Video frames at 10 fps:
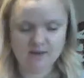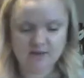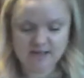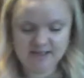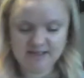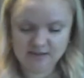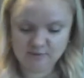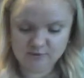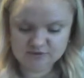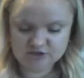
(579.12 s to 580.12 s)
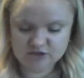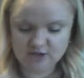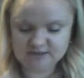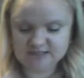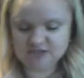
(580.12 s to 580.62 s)
Little ones, as long
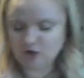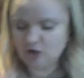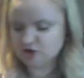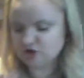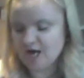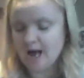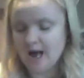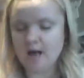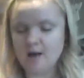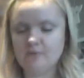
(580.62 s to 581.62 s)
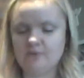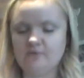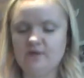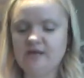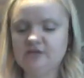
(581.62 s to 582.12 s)
as it's not as sharp,
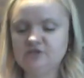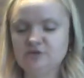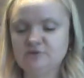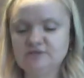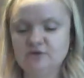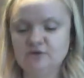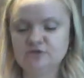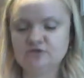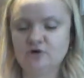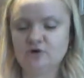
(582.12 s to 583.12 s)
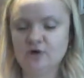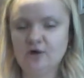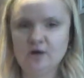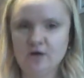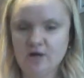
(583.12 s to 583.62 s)
they can do this also.
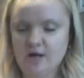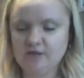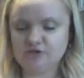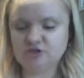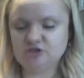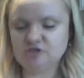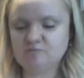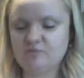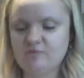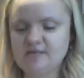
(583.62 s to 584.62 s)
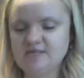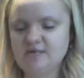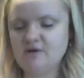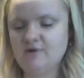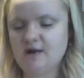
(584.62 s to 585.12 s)
And just spread it
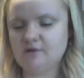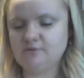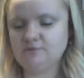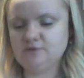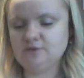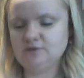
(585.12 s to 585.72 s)
around.